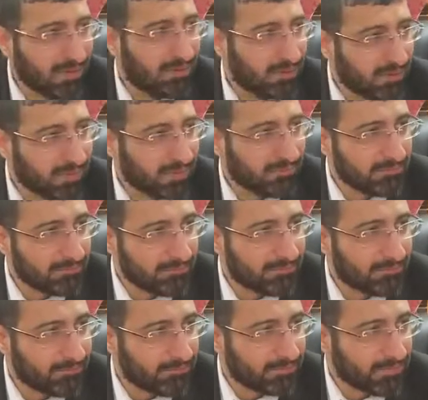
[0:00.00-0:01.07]
Kohanim.
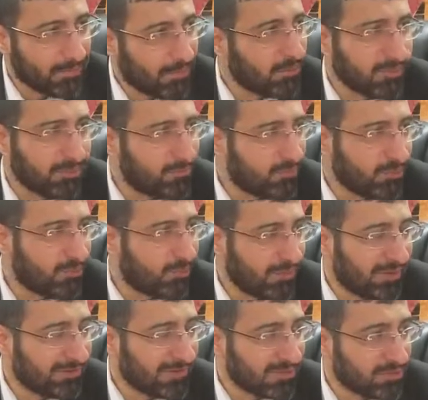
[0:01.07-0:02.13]
Only few
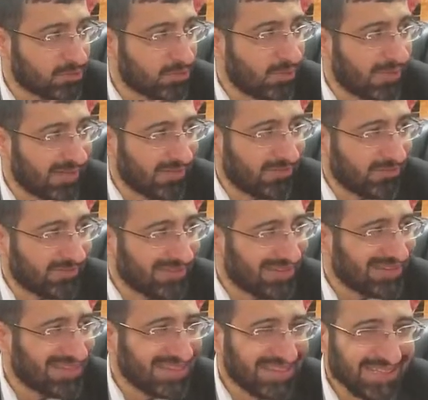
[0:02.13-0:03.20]
families who have
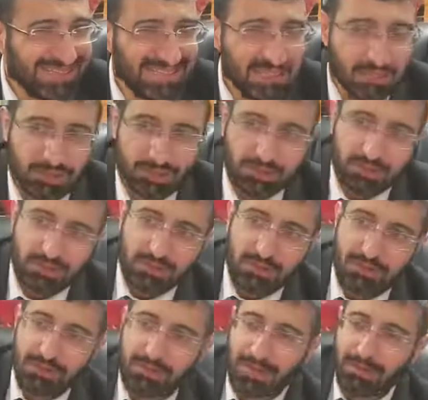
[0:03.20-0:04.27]
lineage
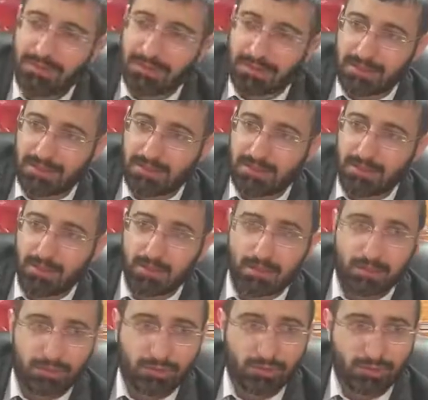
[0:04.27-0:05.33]
coming
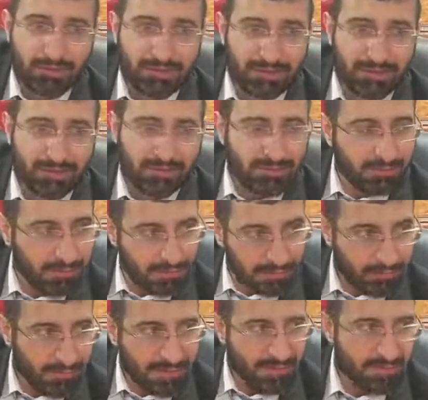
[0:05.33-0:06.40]
to their
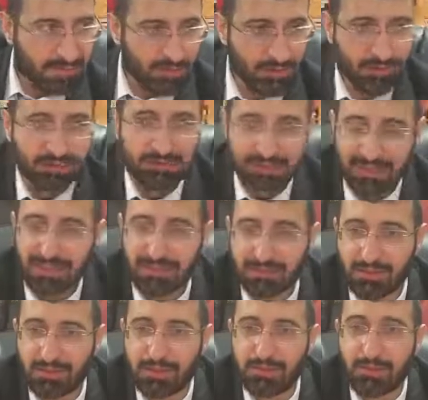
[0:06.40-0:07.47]
main source, they are
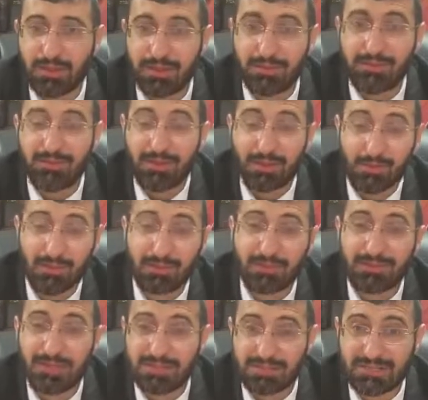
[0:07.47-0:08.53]
the real Kohanim. One
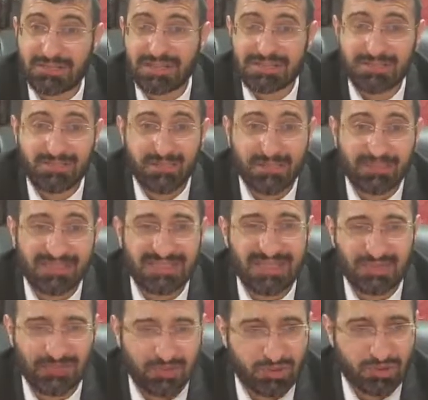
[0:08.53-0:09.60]
of the Ashkenazi families
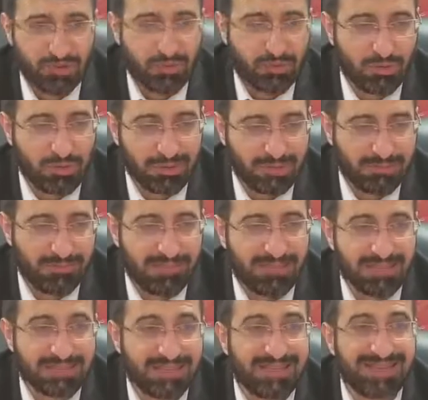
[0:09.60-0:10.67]
that for sure Kohanim
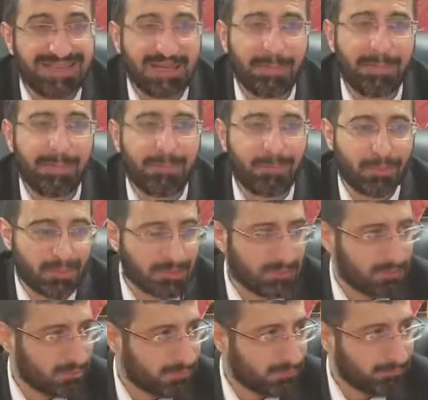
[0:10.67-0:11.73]
is
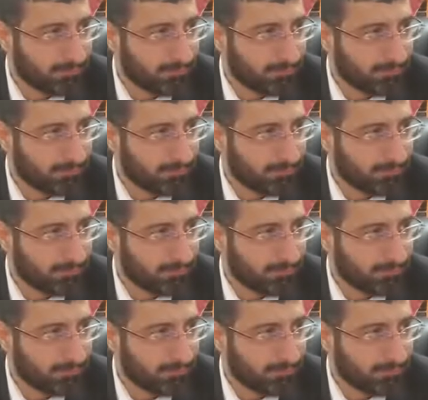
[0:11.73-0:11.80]
Rapaport.